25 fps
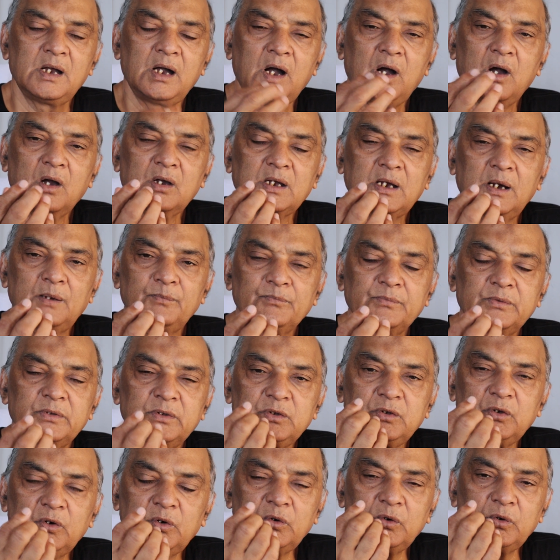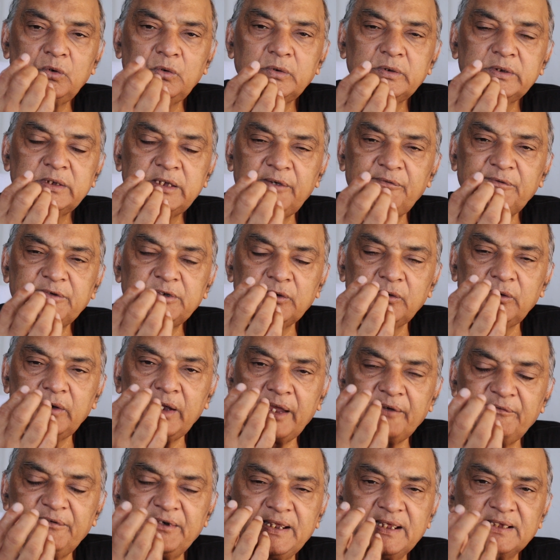How come you give to
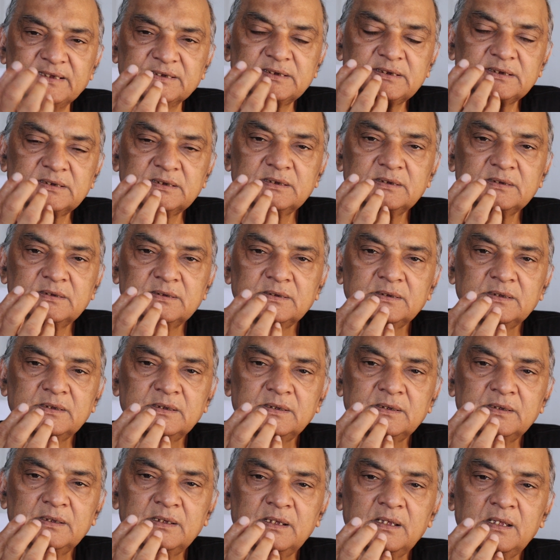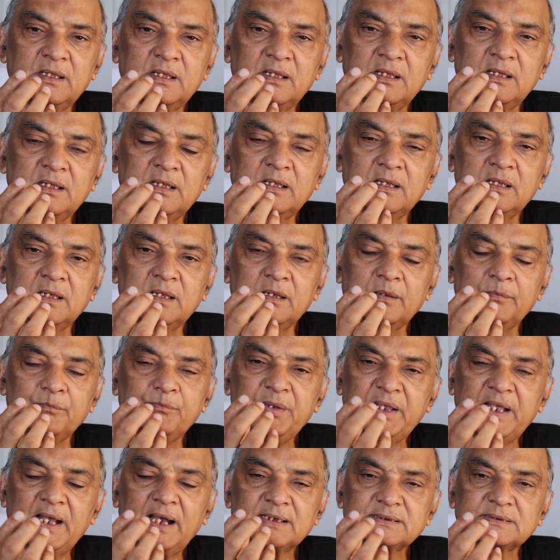evidence?
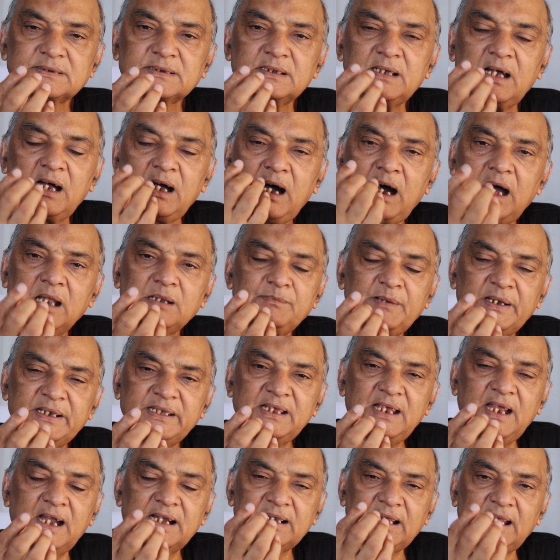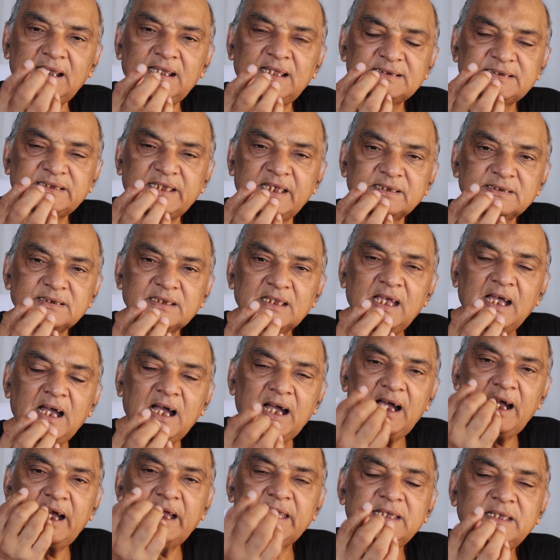Because Almighty God Allah says,
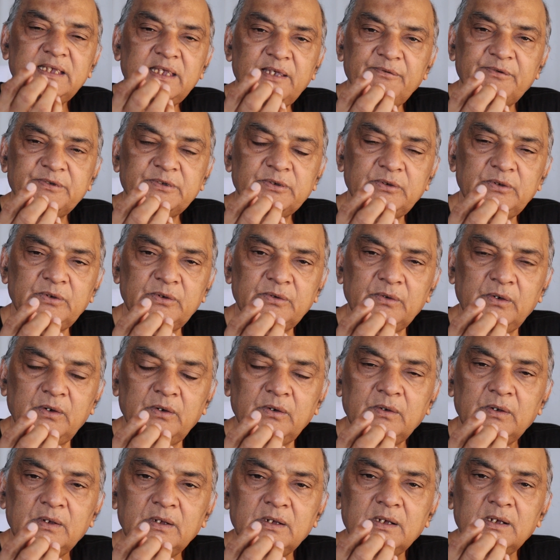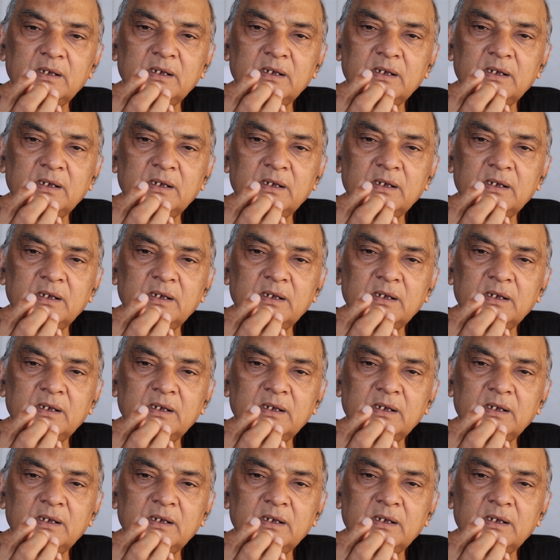I give to you know,